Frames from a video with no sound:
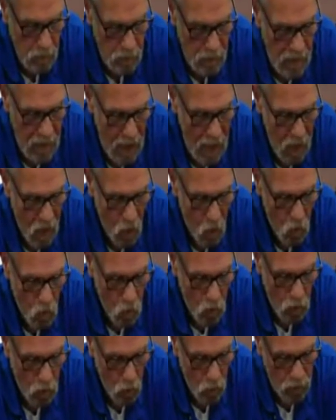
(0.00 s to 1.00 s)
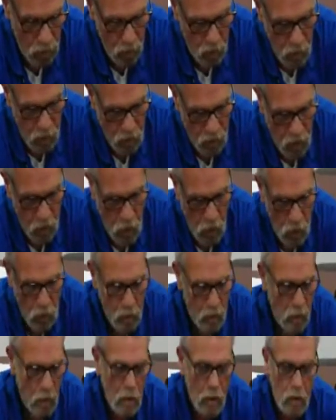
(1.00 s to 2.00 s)
Now we're going to move on
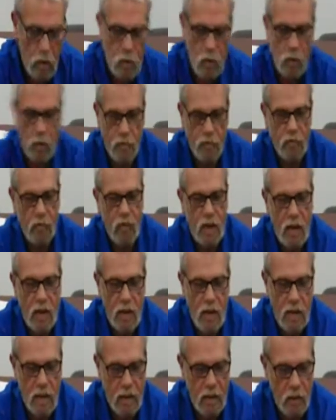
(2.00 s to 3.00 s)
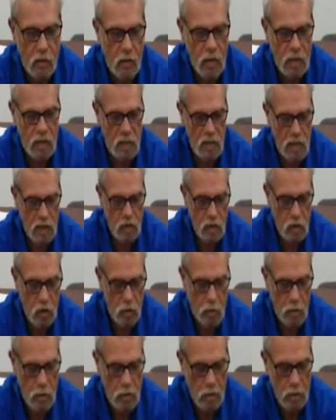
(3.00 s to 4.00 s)
to a very interesting
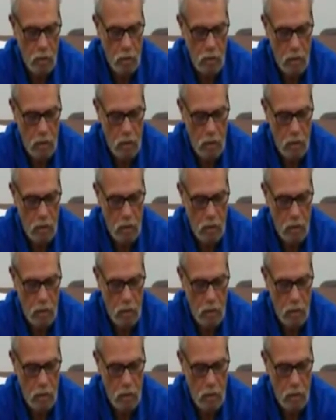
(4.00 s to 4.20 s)
instrument.